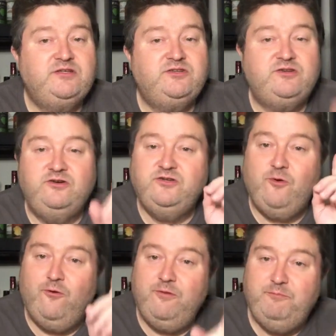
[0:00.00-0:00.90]
concerns,
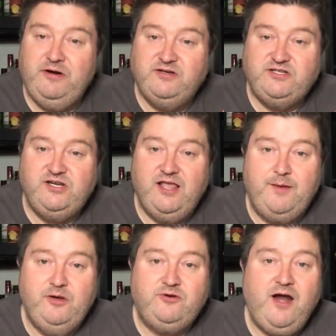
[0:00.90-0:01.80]
or beers that you'd like
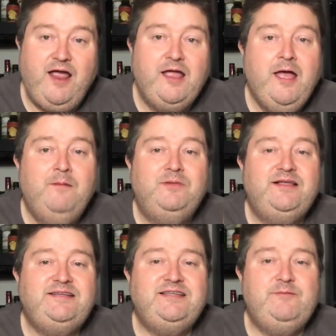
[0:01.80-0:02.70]
me to try,
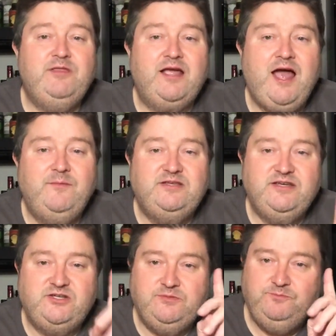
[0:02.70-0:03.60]
please leave them in the comment
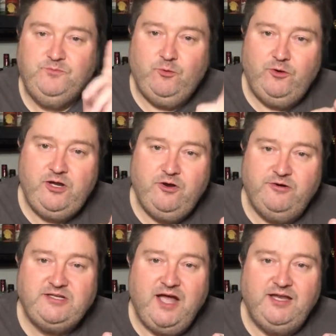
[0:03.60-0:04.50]
section, or you can
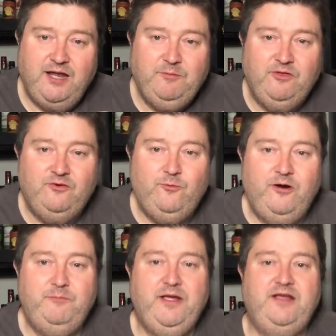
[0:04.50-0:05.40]
always contact me on the
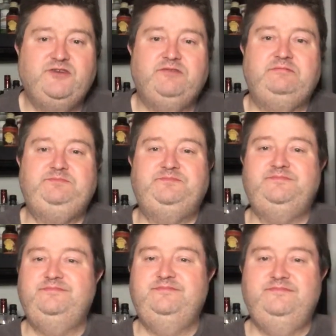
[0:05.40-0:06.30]
Twitter page.
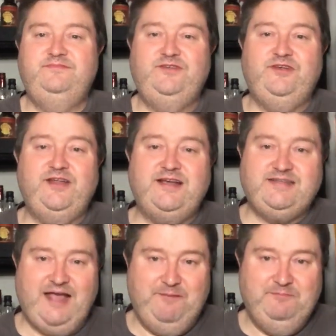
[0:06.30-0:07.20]
Till next
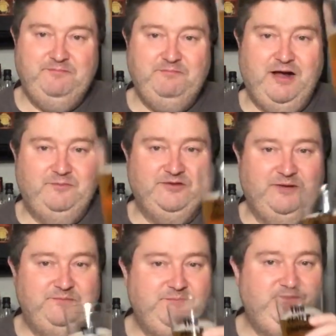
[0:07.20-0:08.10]
time, bombs
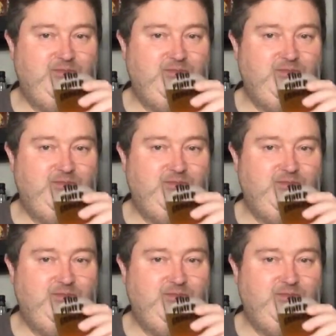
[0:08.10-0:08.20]
up.